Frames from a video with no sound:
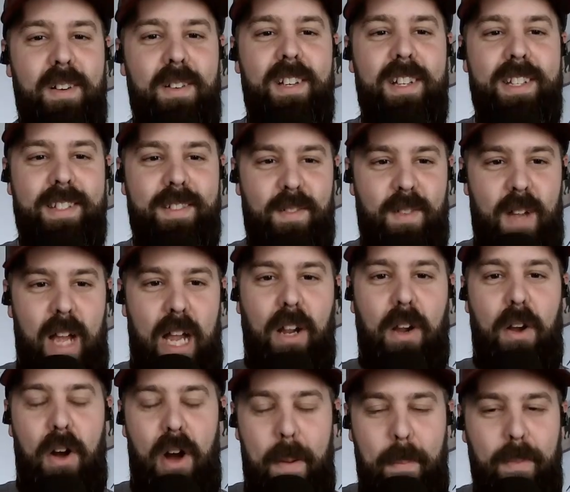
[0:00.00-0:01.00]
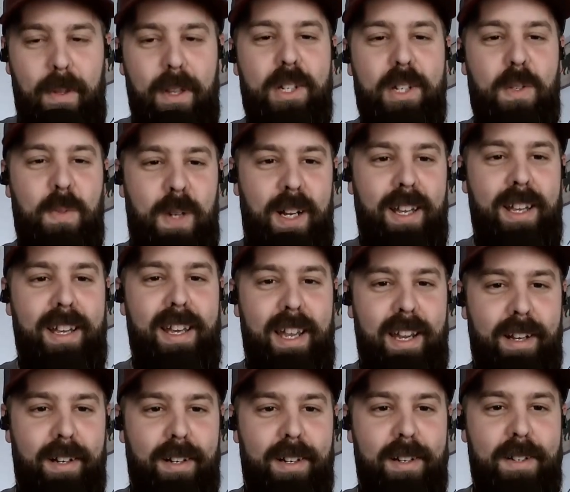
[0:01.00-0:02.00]
know, is an accomplished walleye
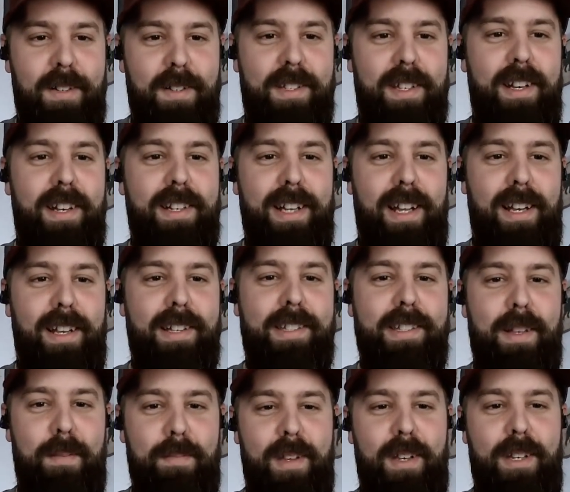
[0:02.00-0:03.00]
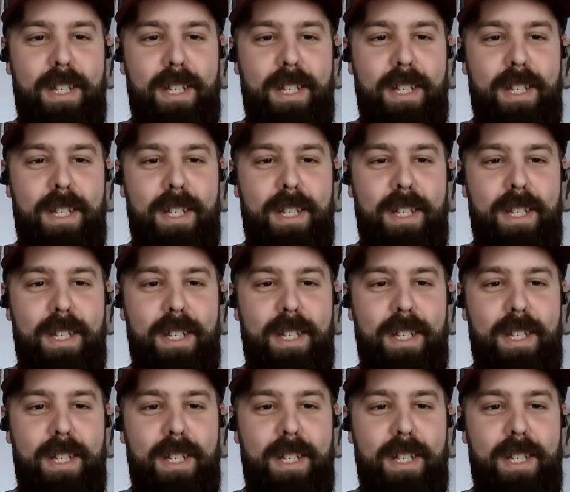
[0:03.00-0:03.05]
angler who's going to tell us something